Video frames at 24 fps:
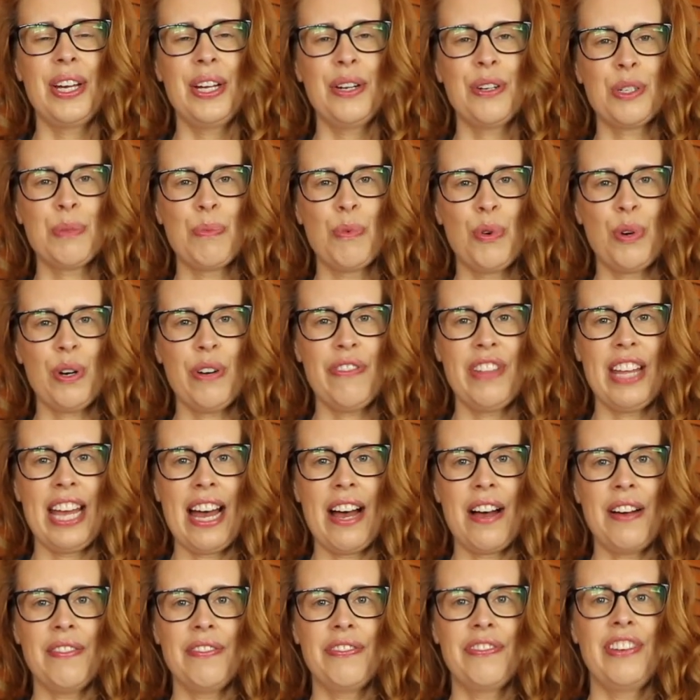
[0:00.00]
here's more of the
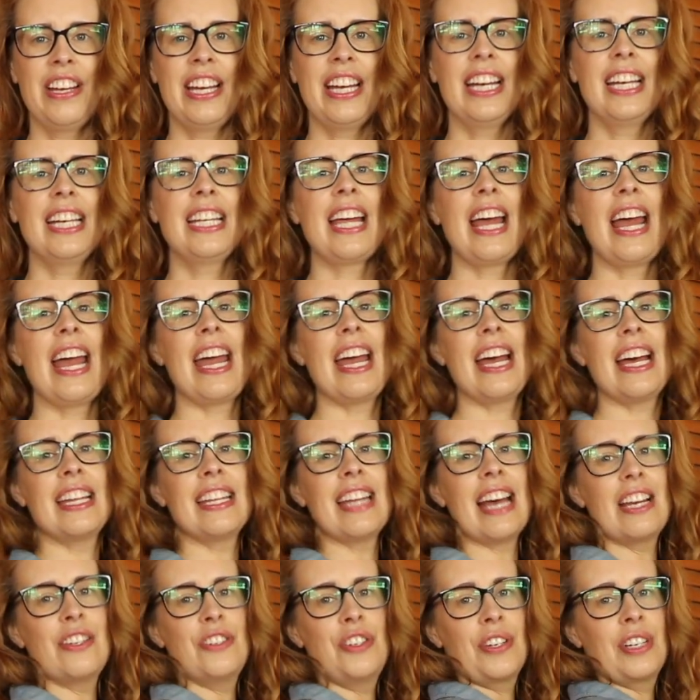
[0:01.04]
outfit, and
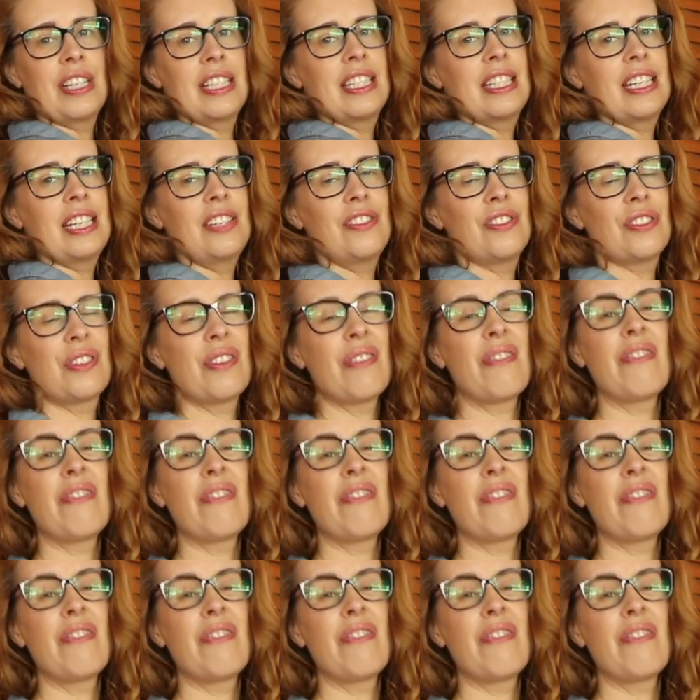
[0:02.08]
as you can see, just